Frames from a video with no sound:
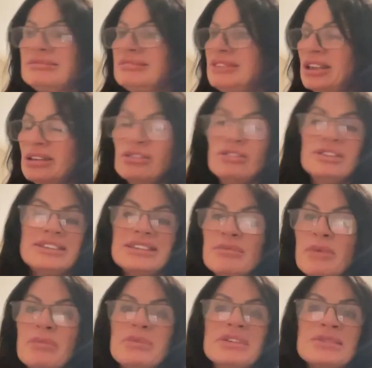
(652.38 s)
They're looking
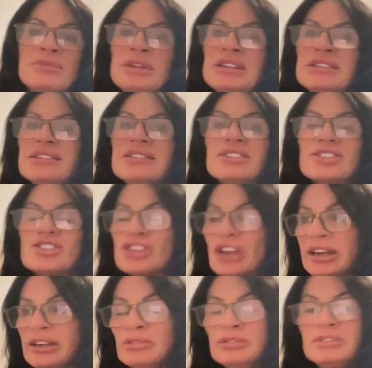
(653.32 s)
to maybe speak to their
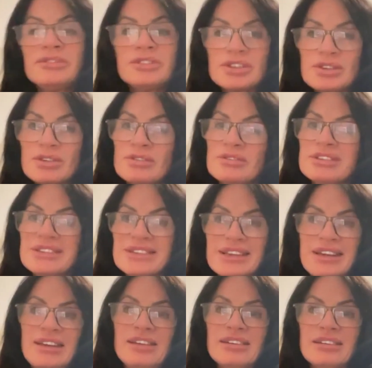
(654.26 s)
child, for talk's
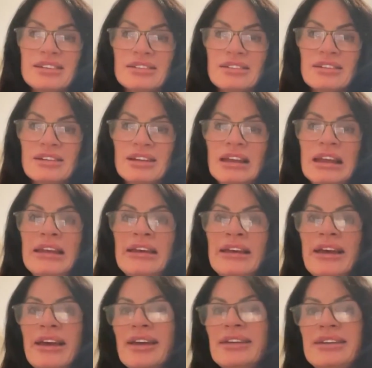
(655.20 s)
sake.
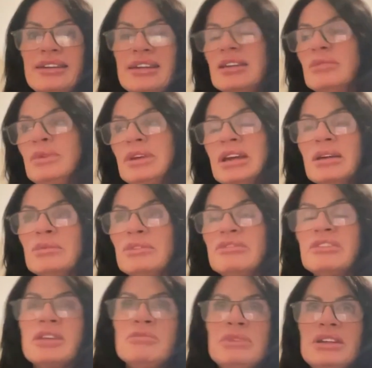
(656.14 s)
And here we are,
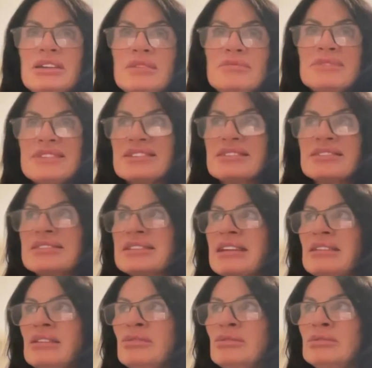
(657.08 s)
we've got mediums
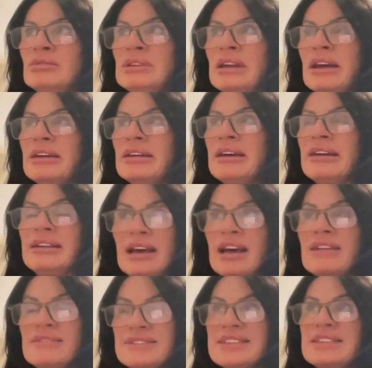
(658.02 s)
sitting going, and I
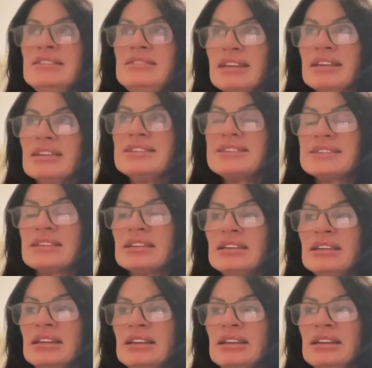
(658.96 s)
have seen this,